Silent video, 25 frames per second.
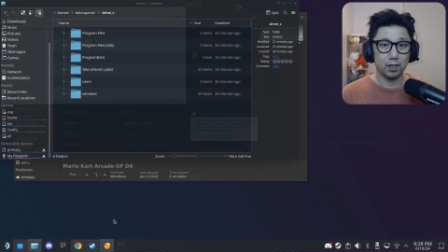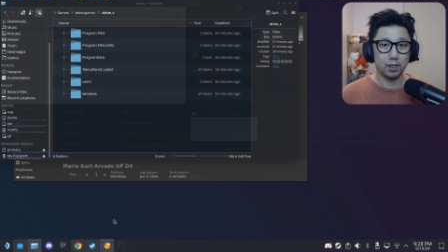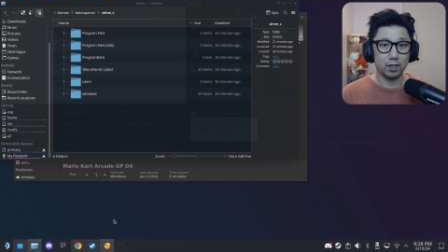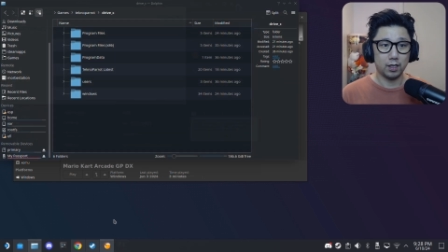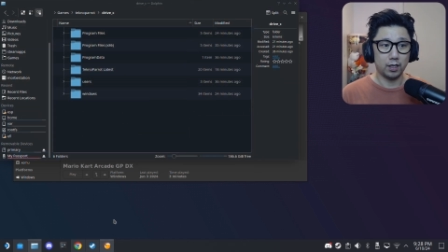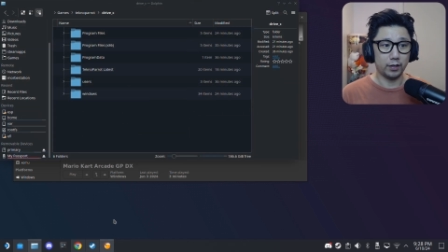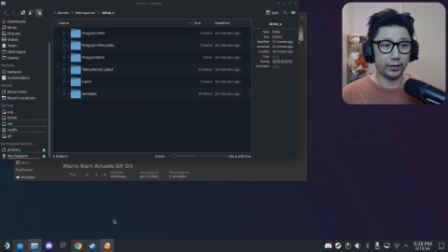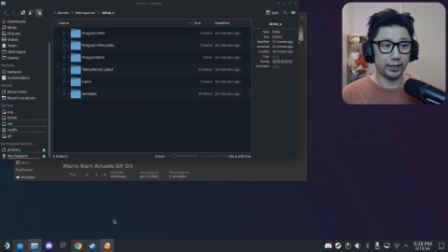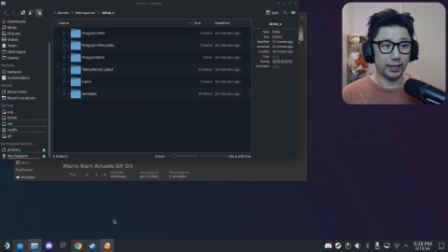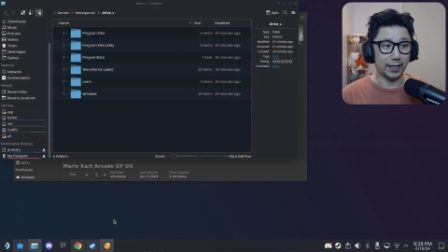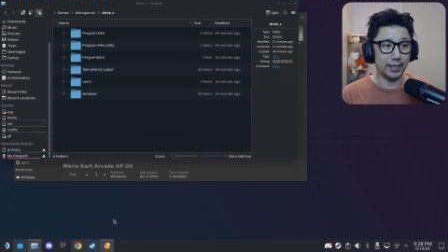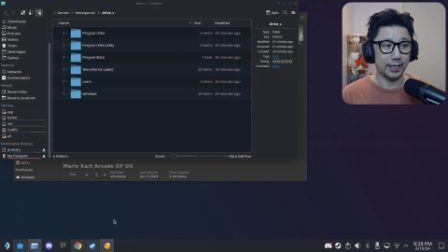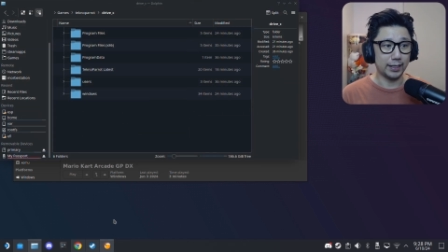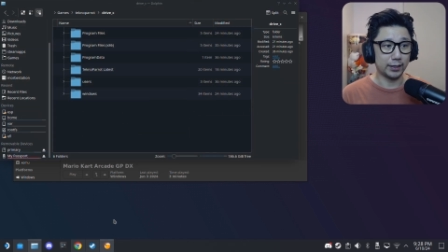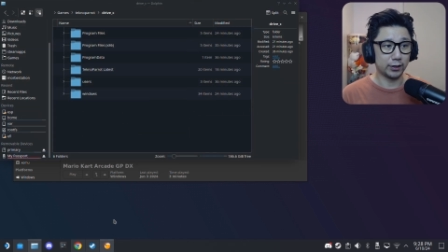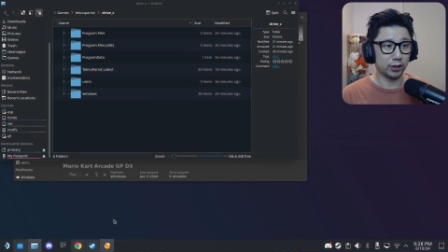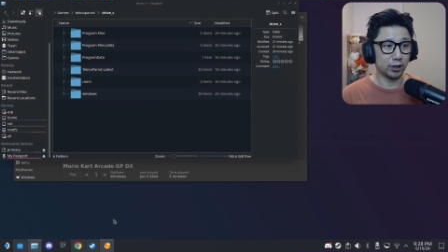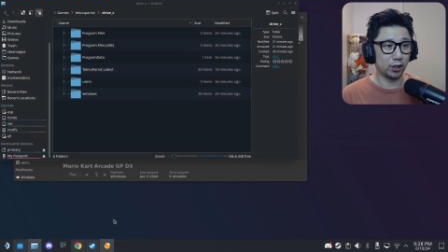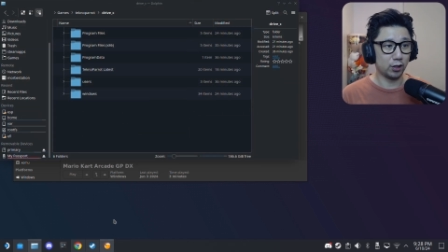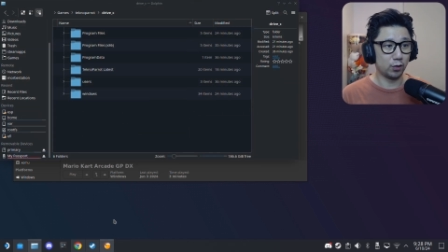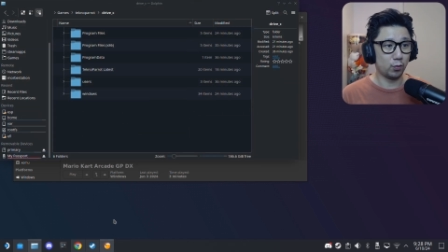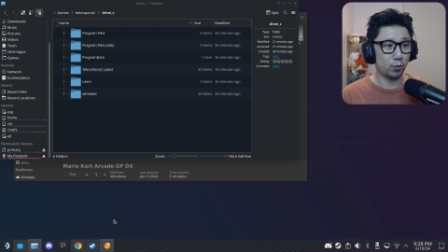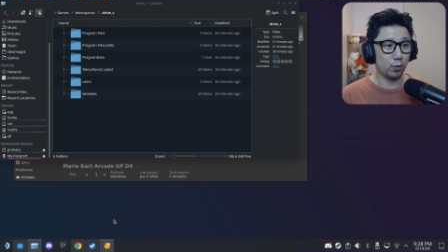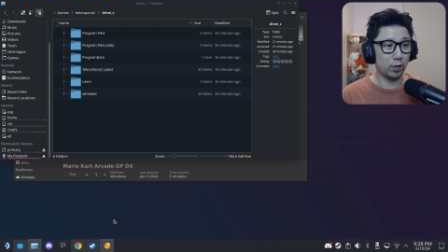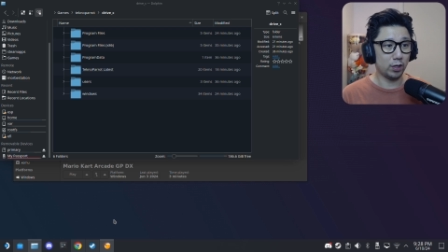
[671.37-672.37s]
Okay,
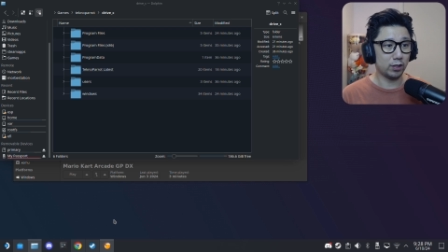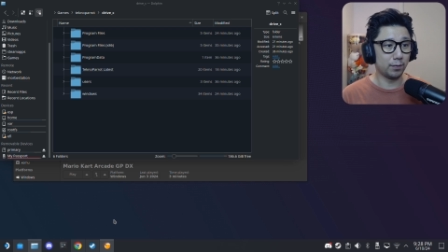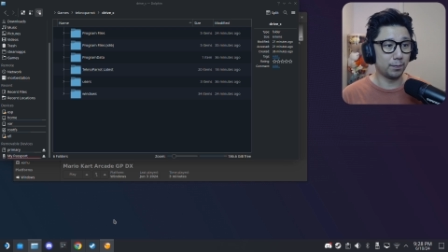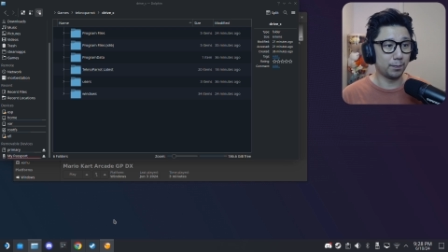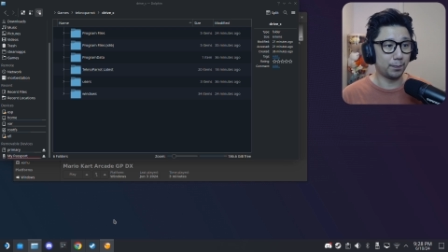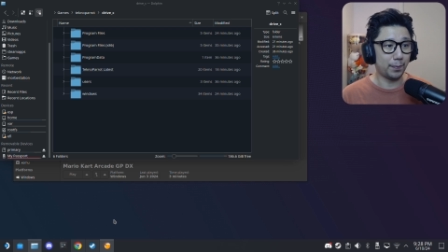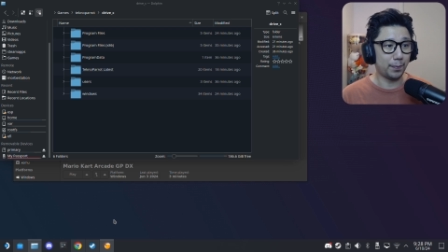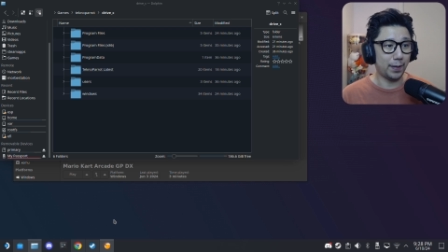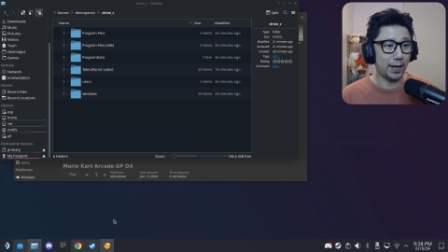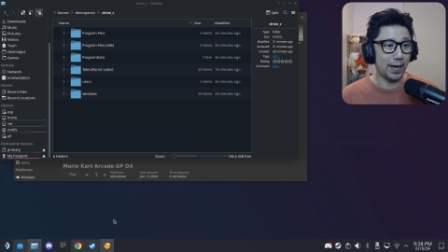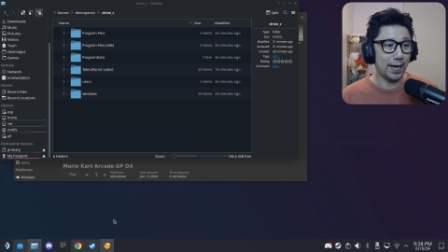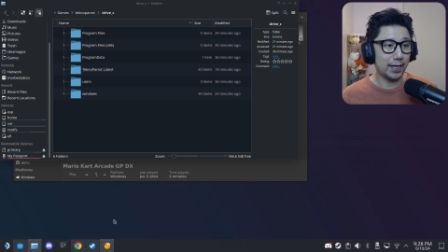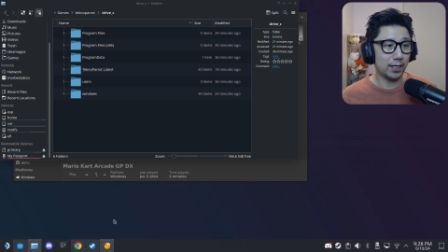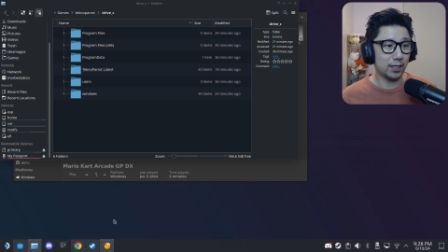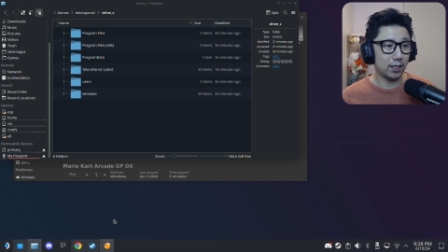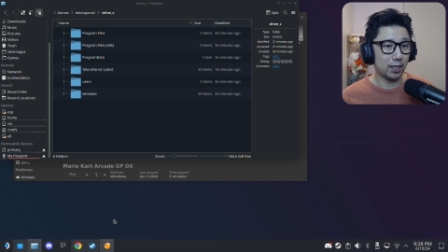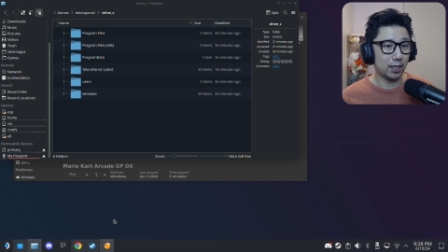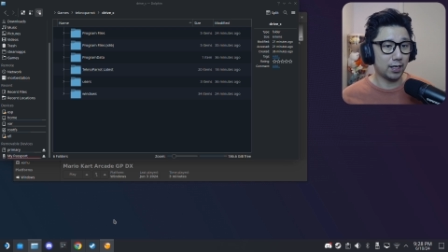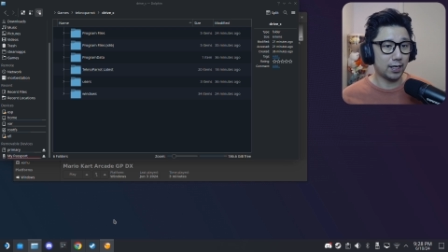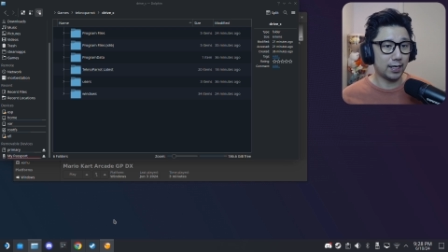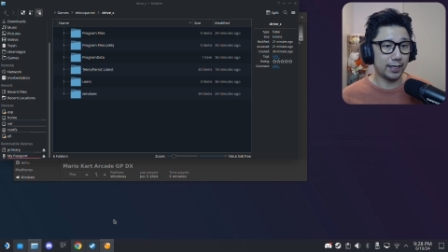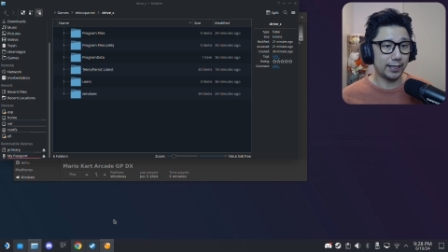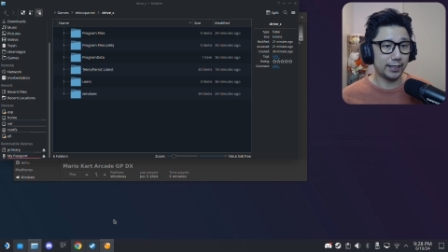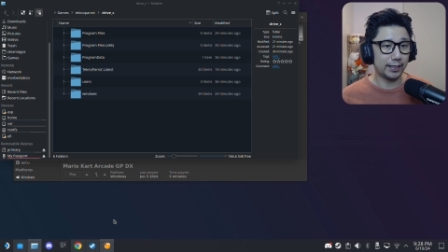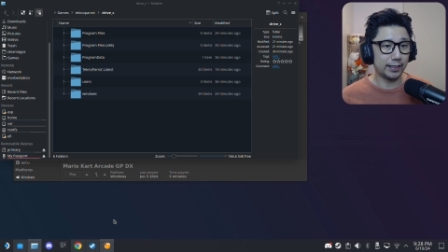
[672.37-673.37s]
so welcome back.
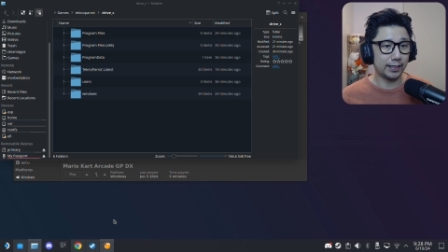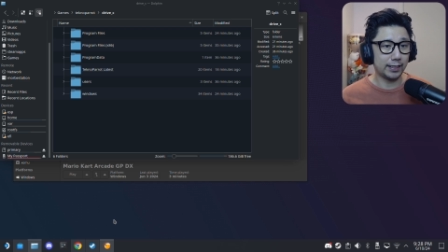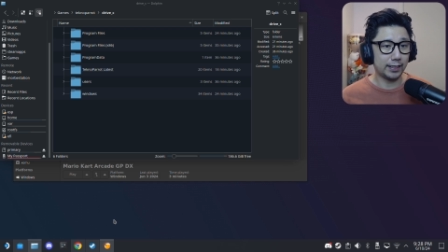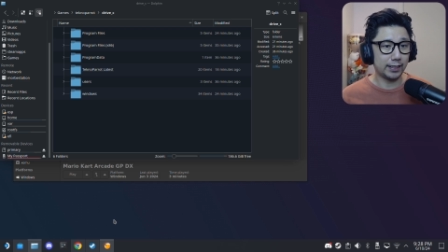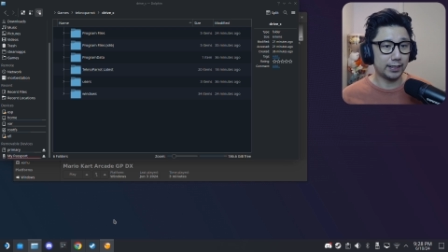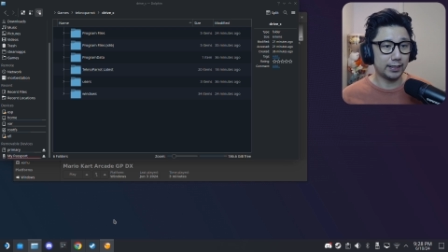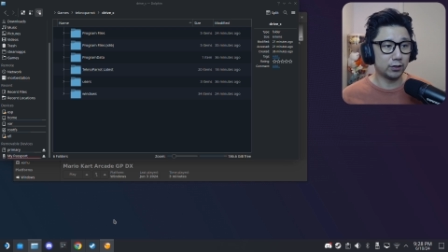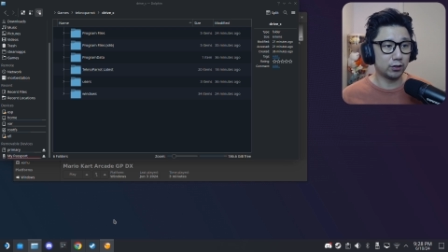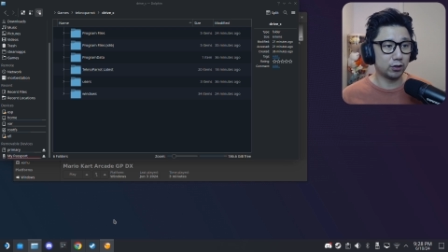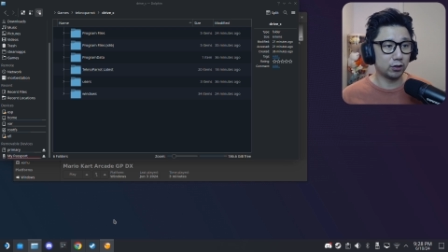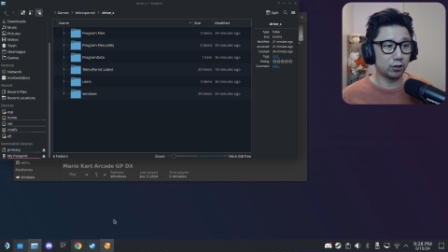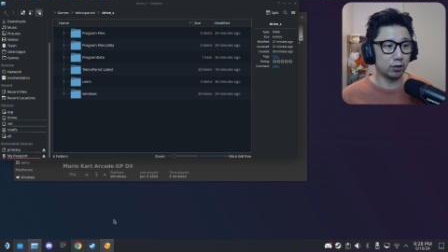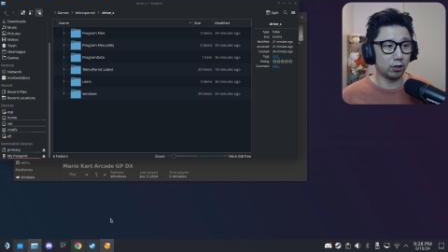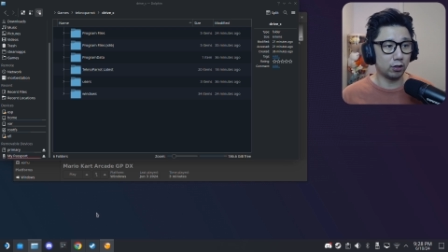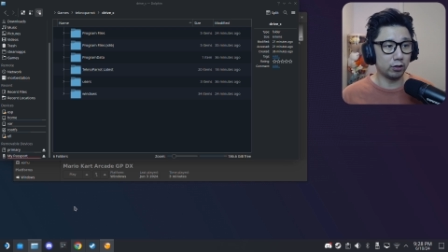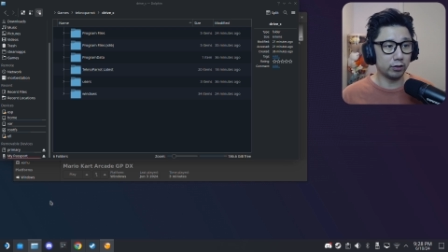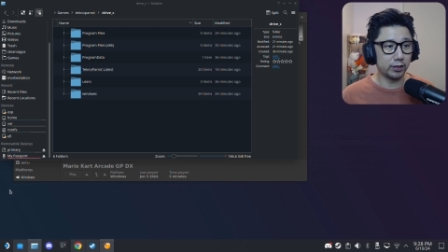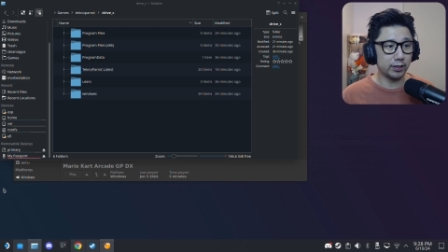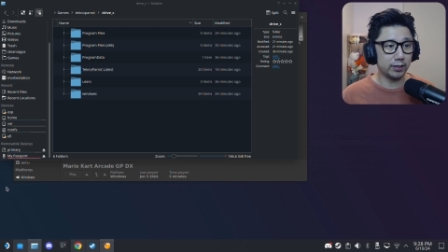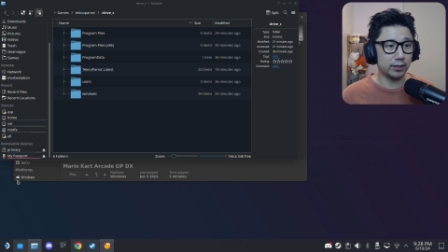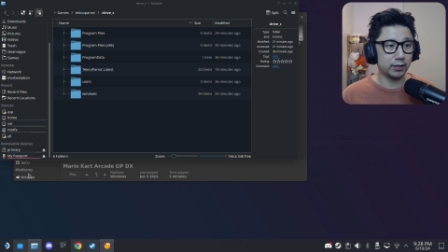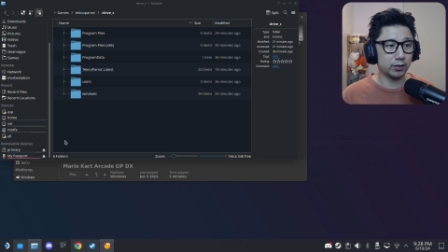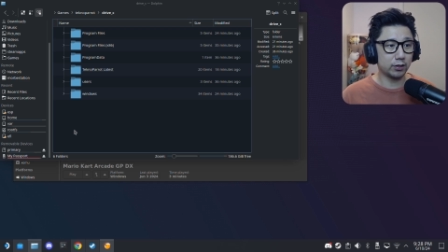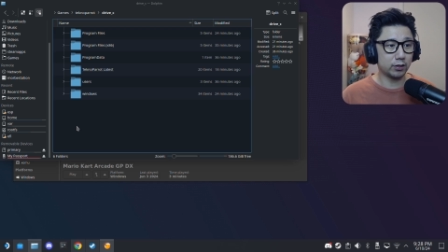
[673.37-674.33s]
I installed it.